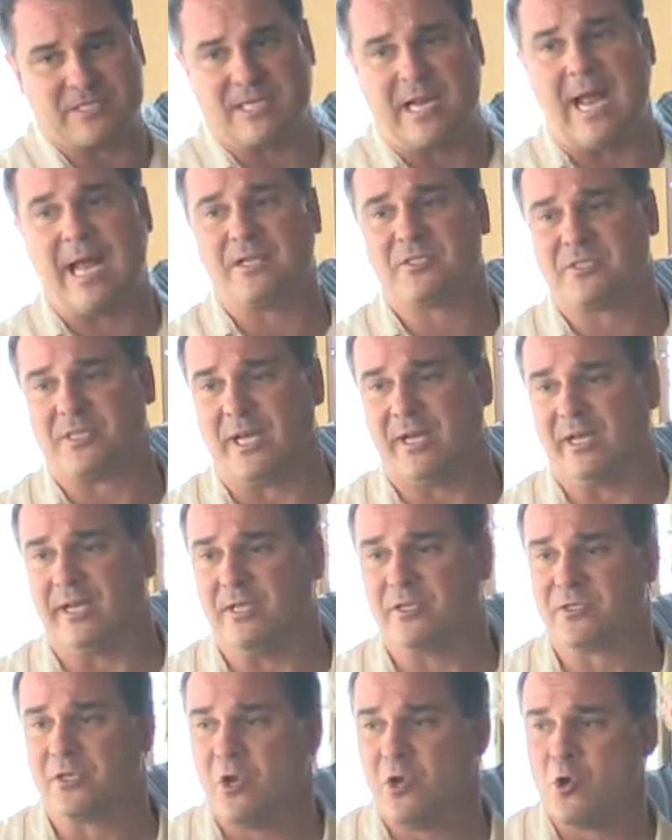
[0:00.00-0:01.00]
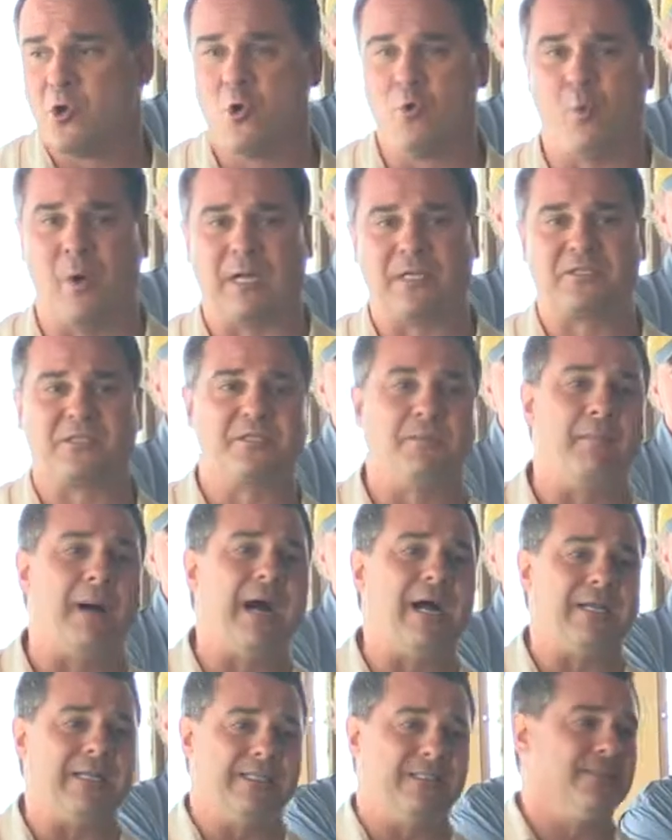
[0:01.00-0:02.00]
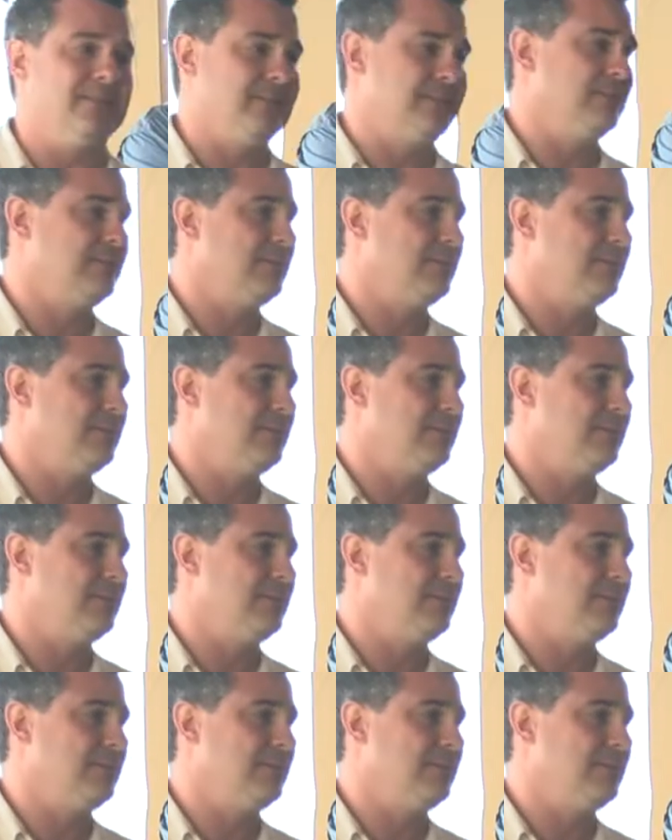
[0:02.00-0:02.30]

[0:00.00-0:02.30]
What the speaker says: as an asset is who wants to buy it?